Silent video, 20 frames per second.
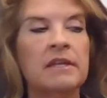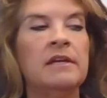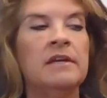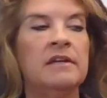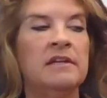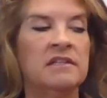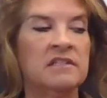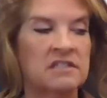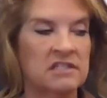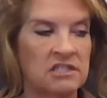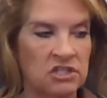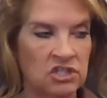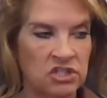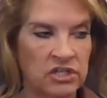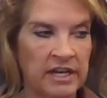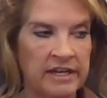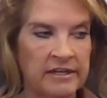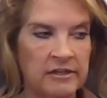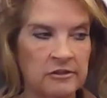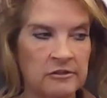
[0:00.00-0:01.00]
He is in
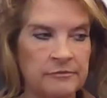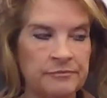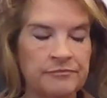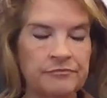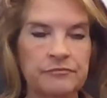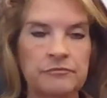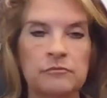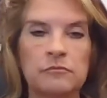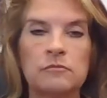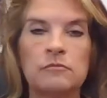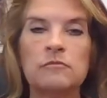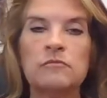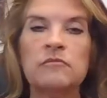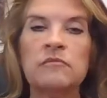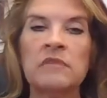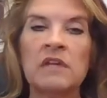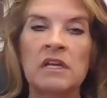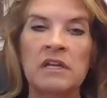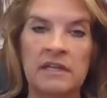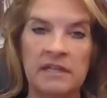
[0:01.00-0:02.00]
jail.
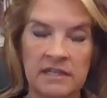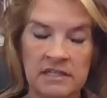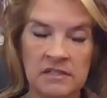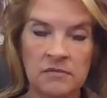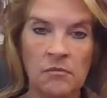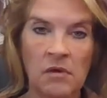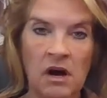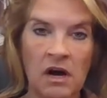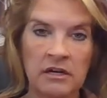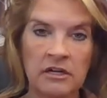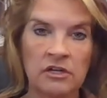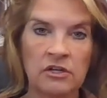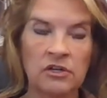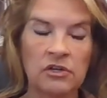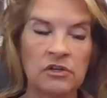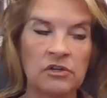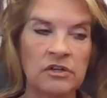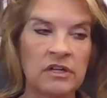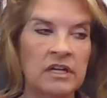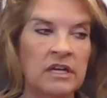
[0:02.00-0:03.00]
He is
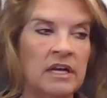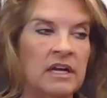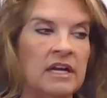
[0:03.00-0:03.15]
monitored.